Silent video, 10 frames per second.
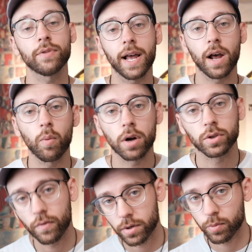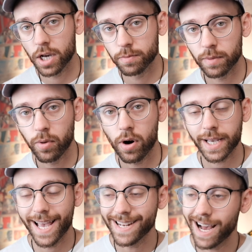that, I walked over to Prospect Park,
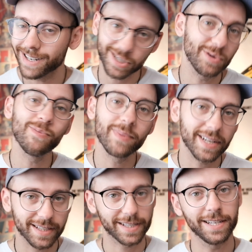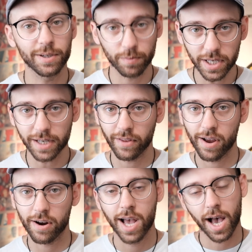and not 2 minutes into being
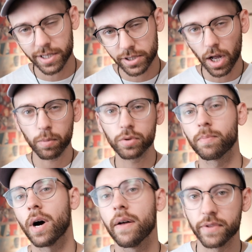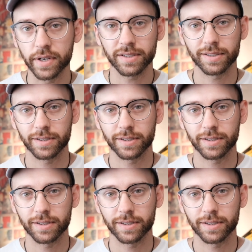there, I stumbled upon this.